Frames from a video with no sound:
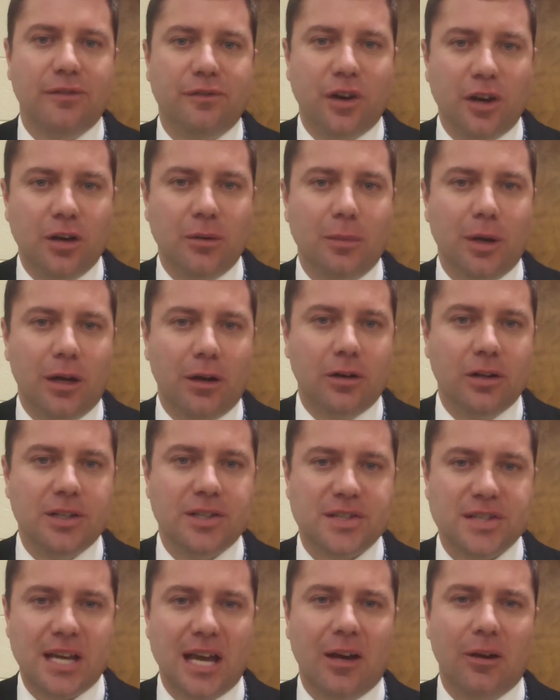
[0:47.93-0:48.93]

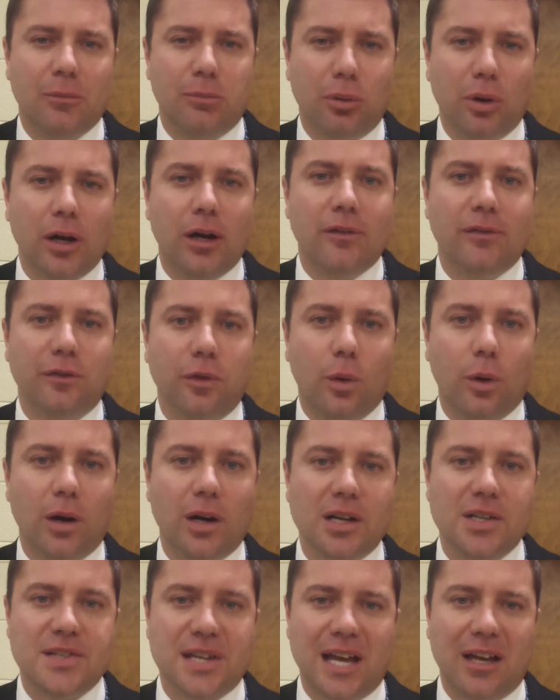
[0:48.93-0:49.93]
fundamentally sound player
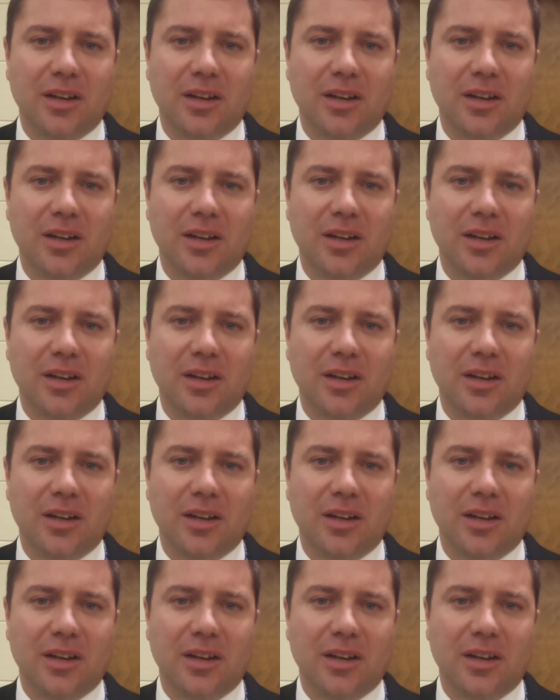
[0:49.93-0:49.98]
for us.